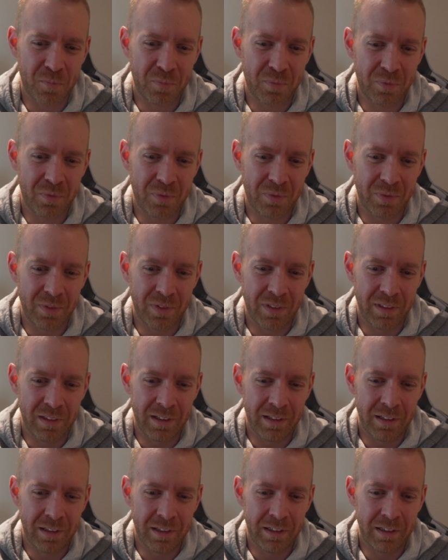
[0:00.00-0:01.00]

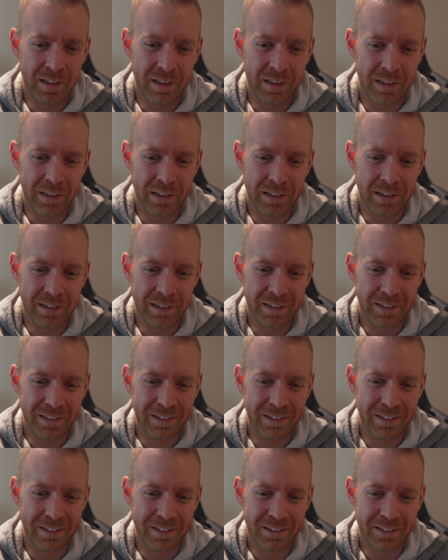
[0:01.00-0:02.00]

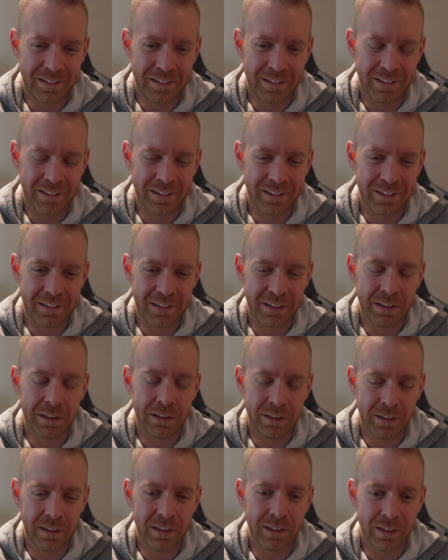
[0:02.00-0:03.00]

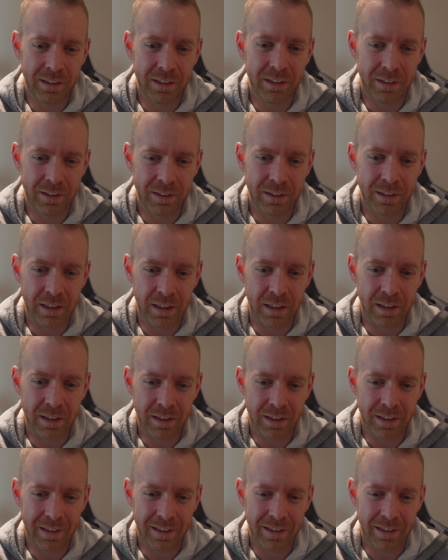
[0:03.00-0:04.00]

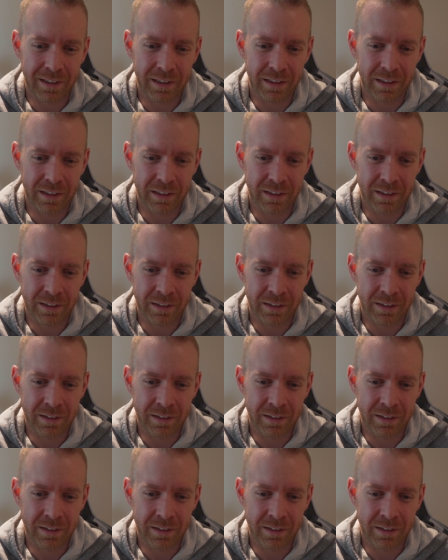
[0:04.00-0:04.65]
This person isn't speaking.